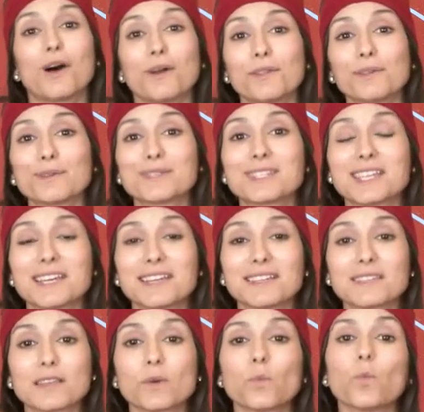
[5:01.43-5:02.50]
all those
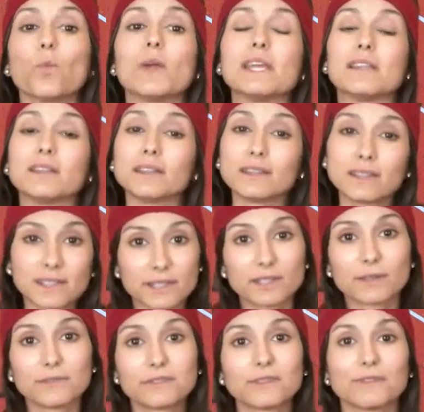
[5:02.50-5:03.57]
things, we
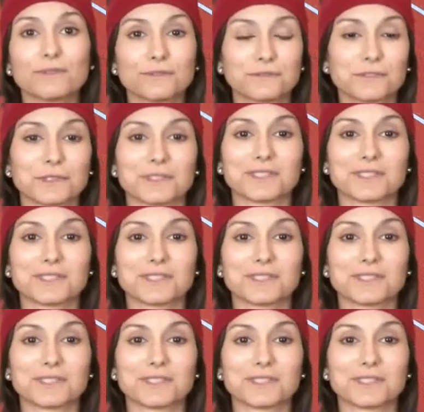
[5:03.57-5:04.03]
live for